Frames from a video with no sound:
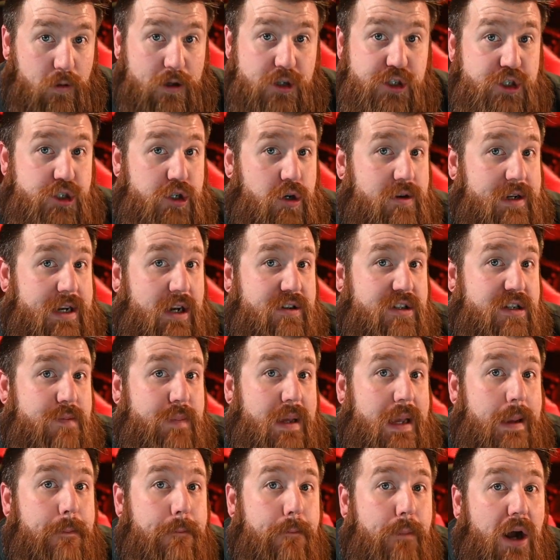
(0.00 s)
which turned out to
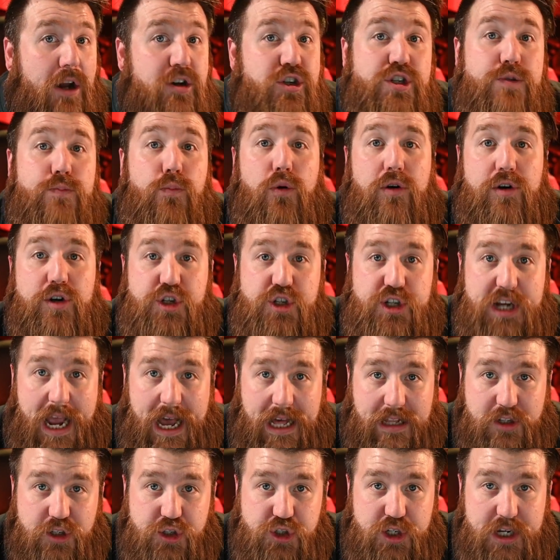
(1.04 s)
be much more
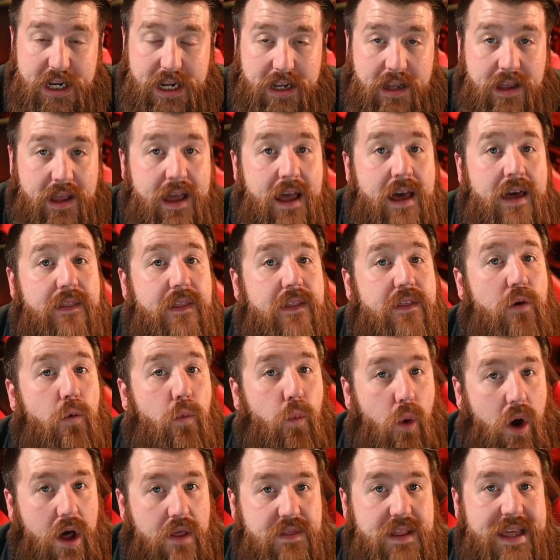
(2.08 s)
challenging than the
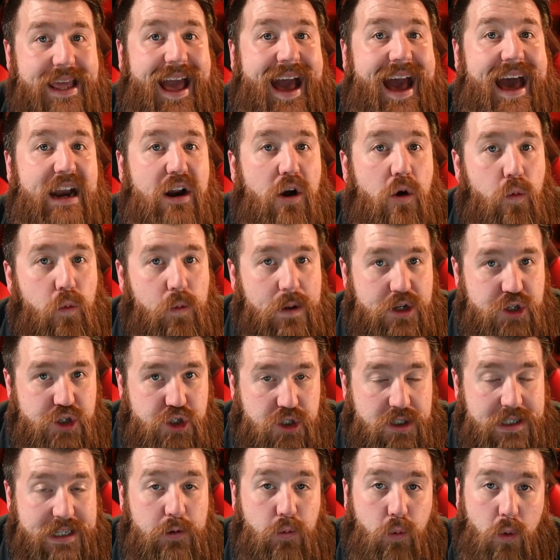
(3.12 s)
one they had
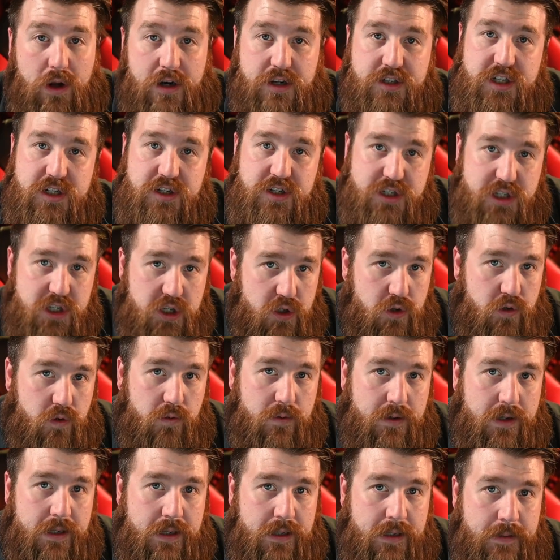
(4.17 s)
originally wanted to
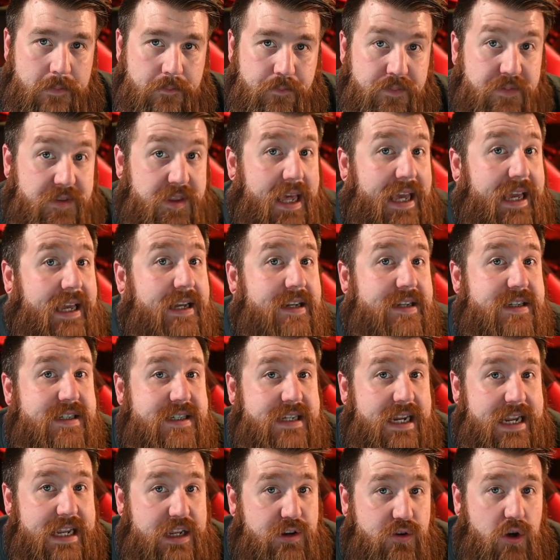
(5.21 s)
do. They
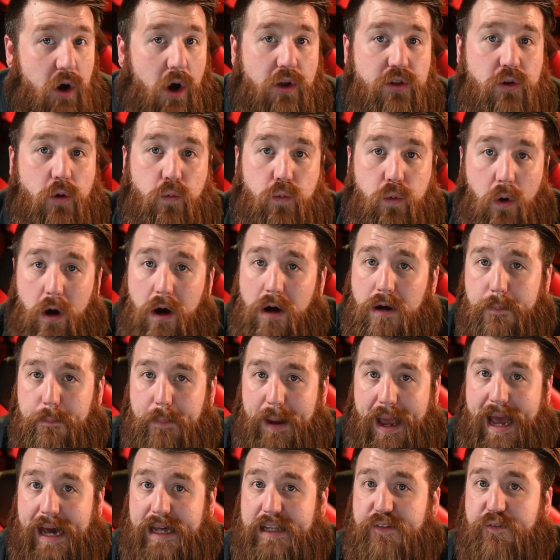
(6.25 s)
continued on the wrong
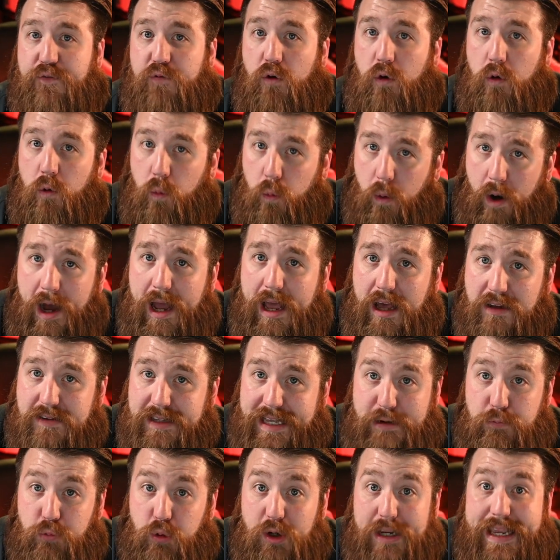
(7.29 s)
path for a while
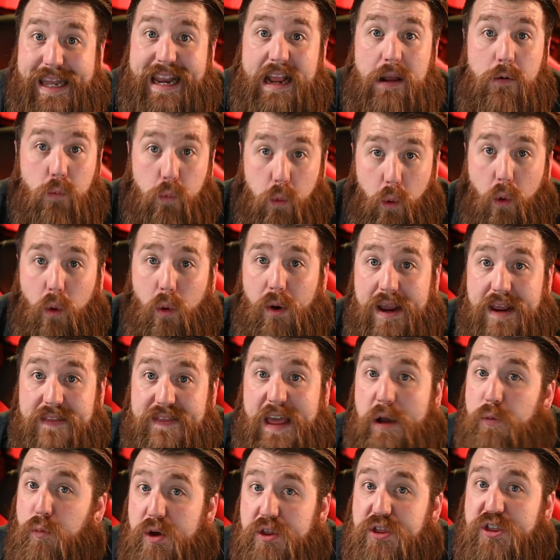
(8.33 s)
and were getting worried
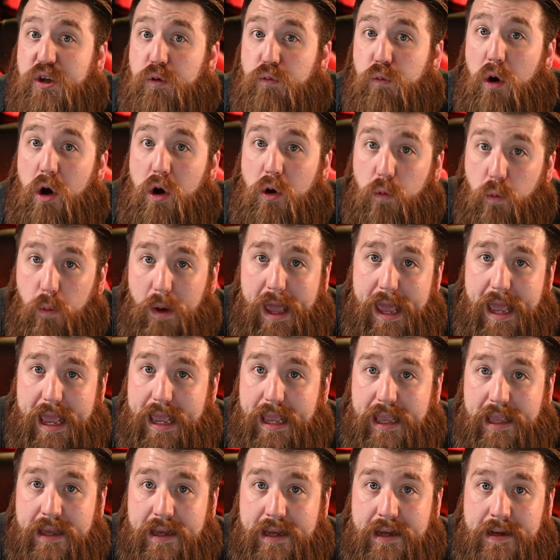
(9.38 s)
they went the wrong
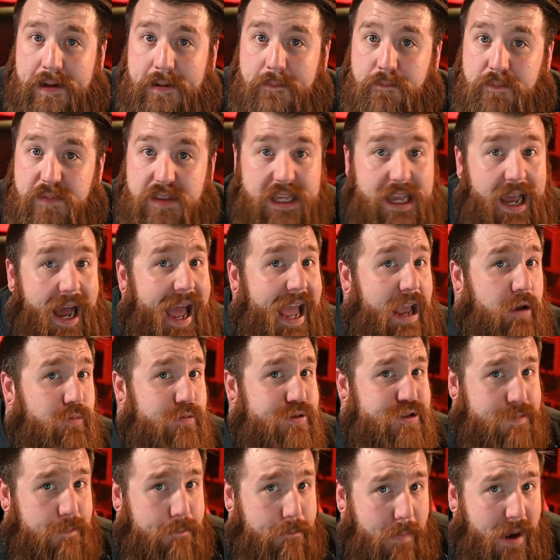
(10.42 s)
way. The hike
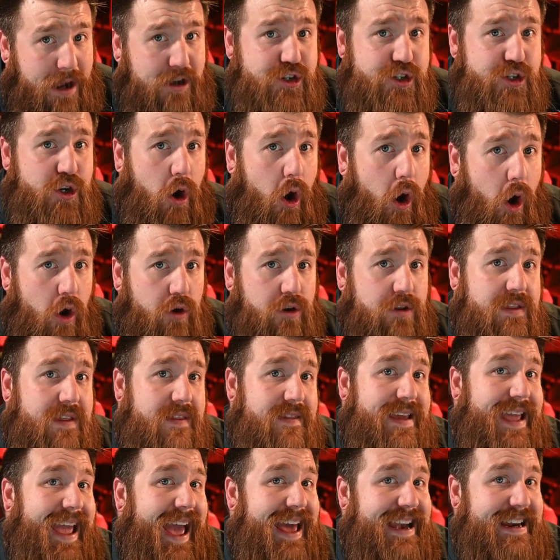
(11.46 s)
was much harder
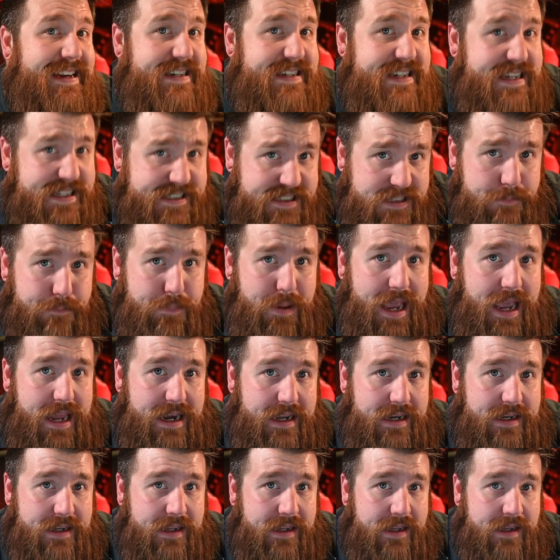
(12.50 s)
than they had
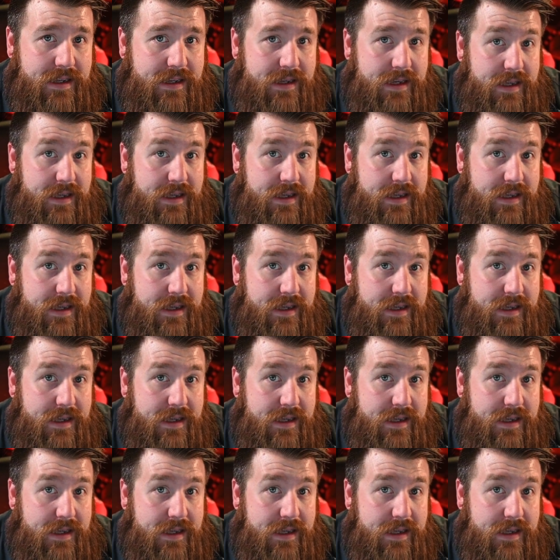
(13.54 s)
anticipated.